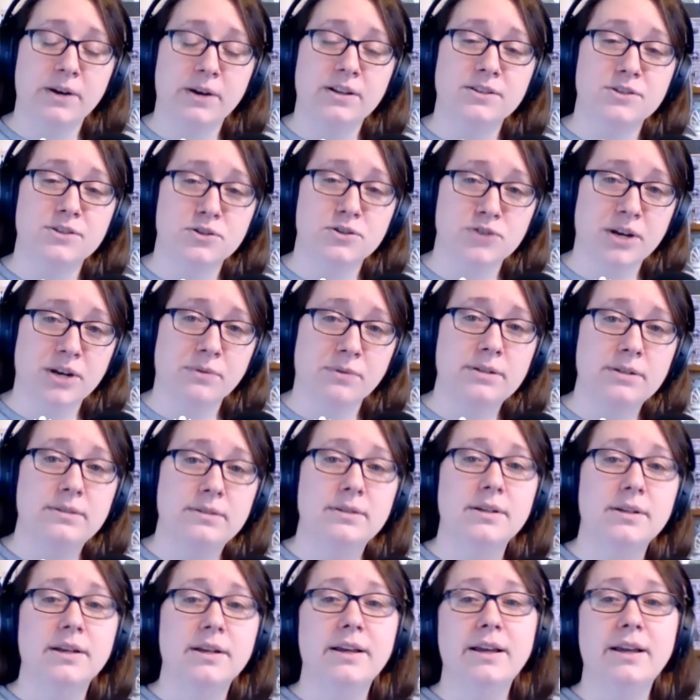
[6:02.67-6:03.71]
in general.
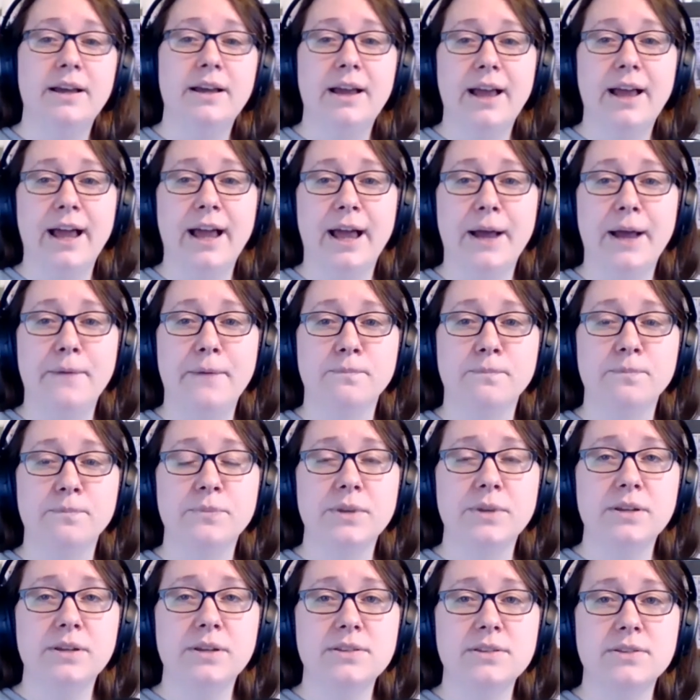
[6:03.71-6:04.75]

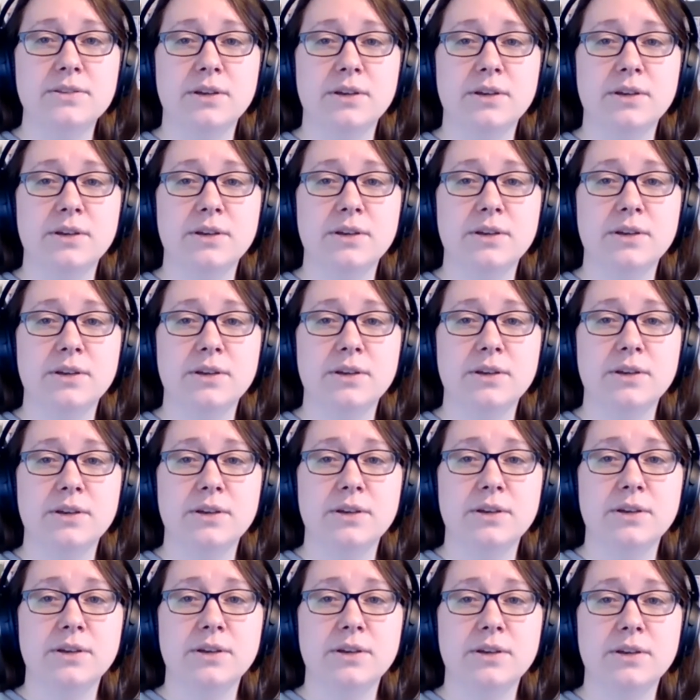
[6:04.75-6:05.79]
So
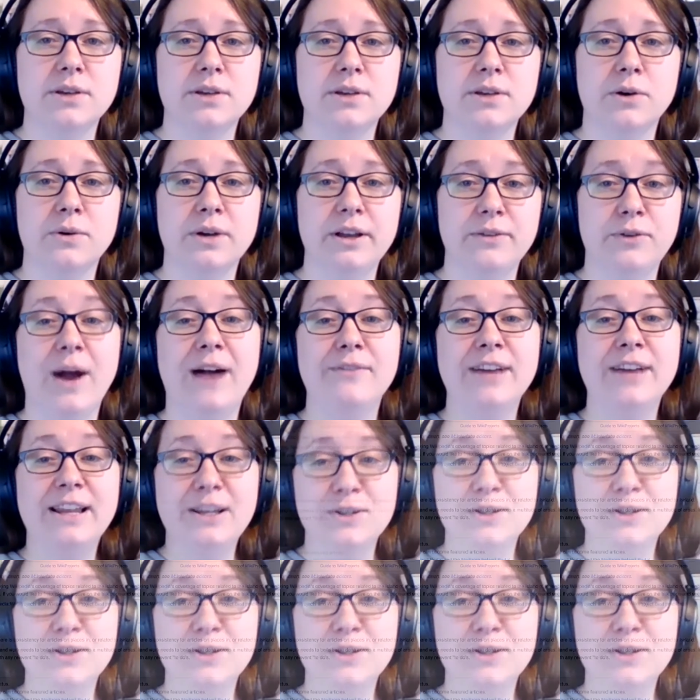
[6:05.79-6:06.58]
if you have